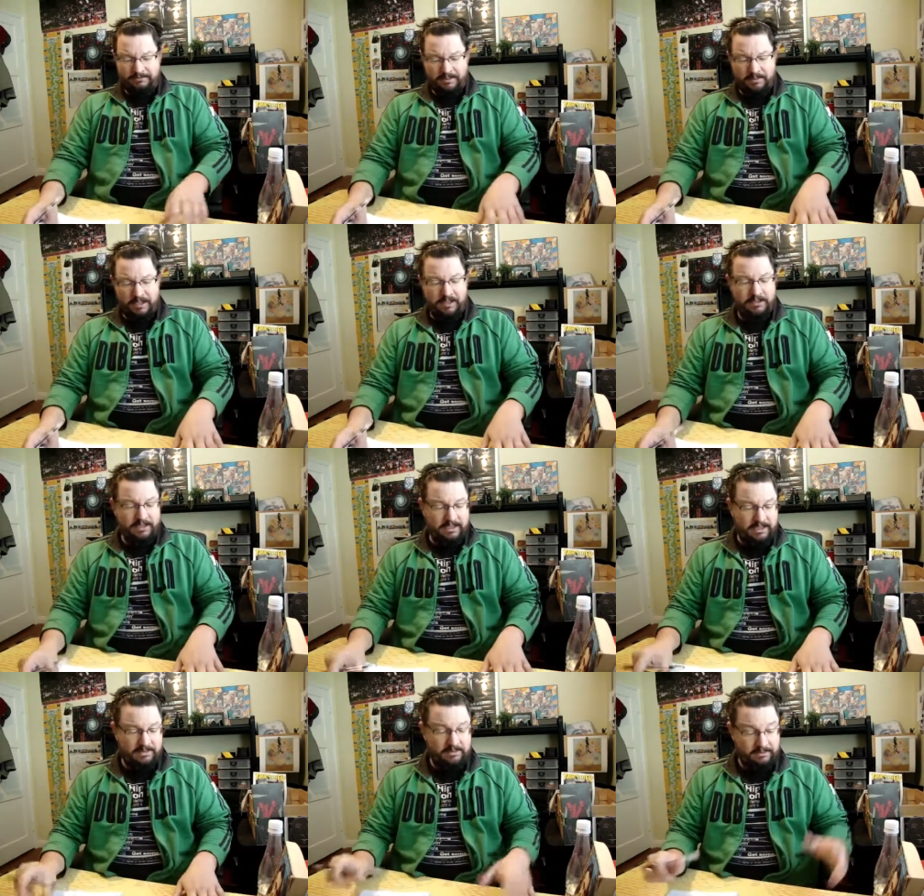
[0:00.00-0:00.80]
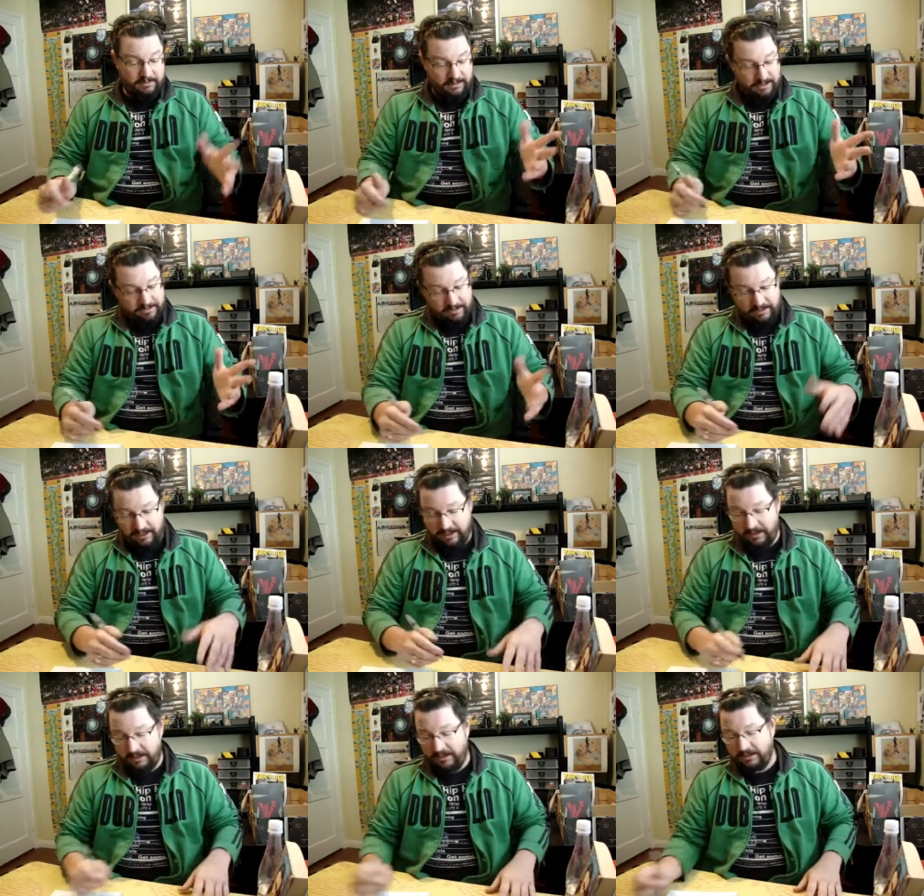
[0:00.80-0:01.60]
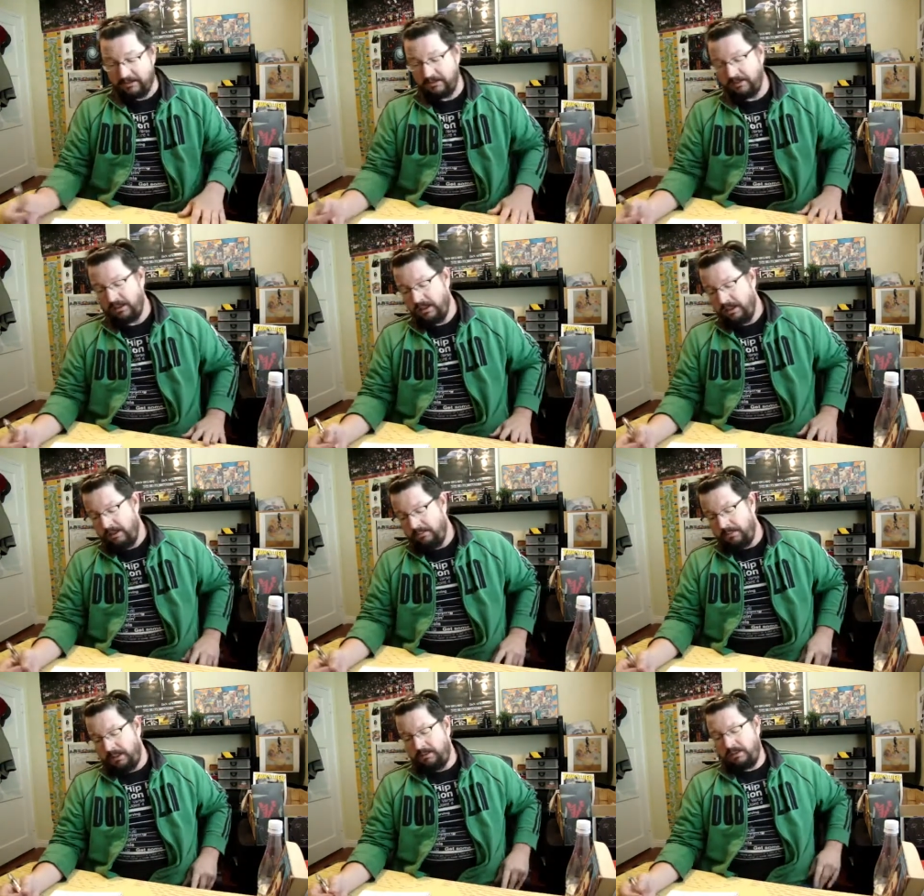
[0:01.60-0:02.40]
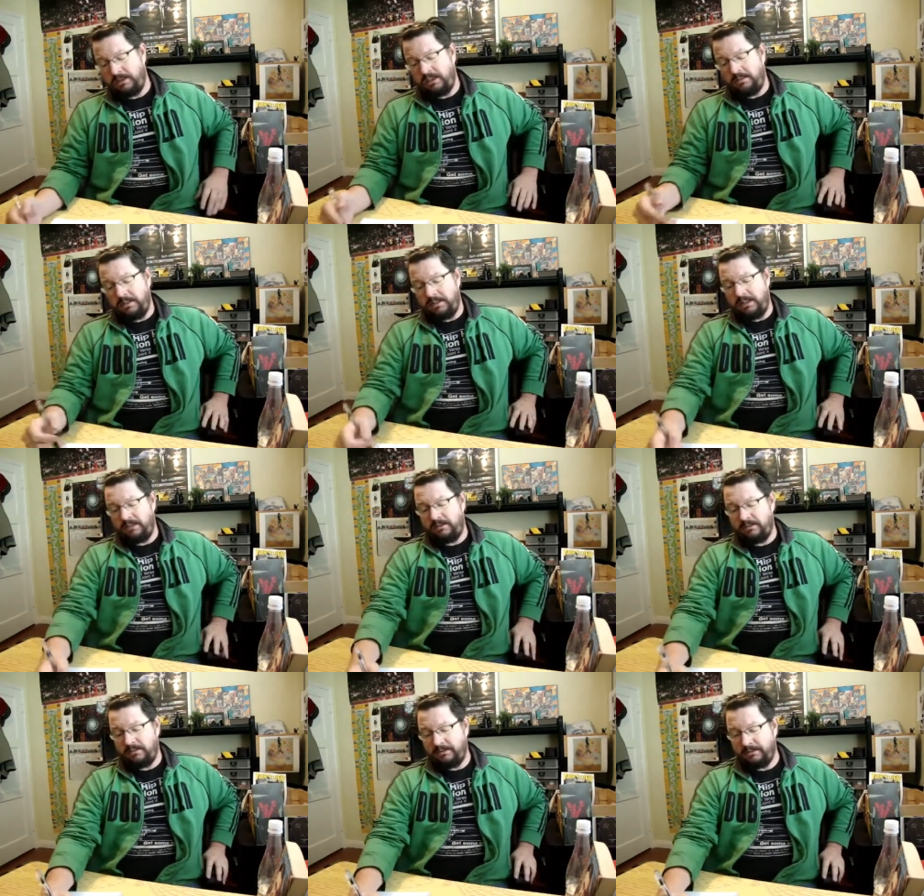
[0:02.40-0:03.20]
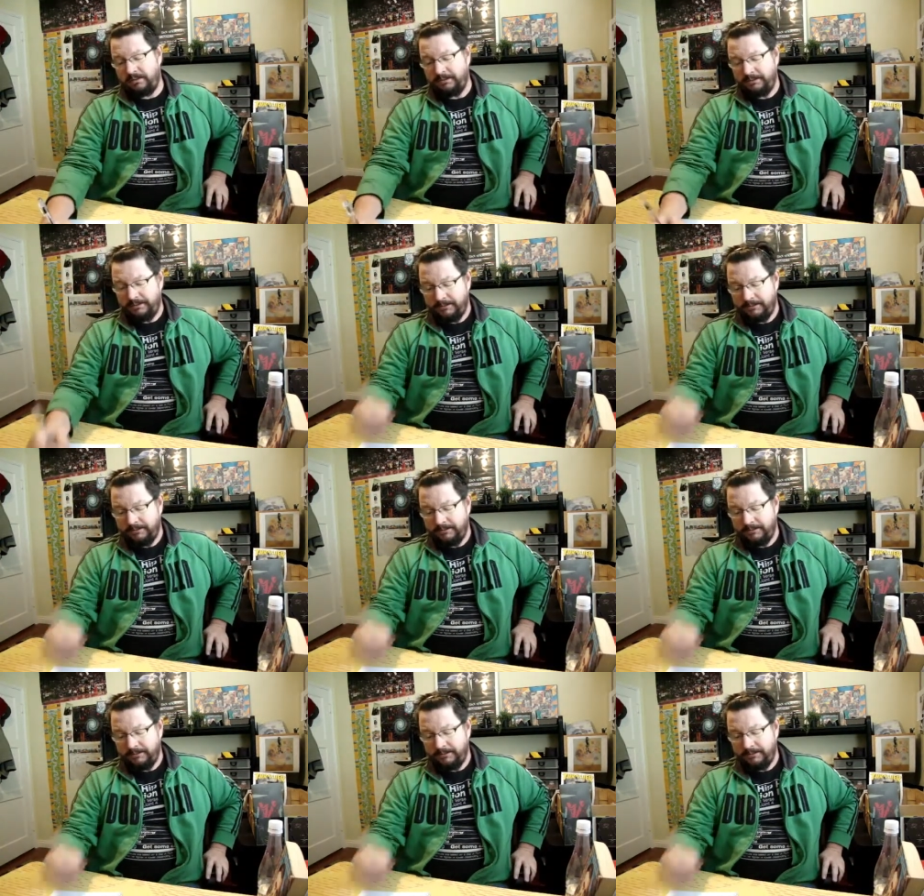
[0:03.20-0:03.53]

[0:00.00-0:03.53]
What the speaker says: American Easter. Today's Canadian Easter. My question about Easter is,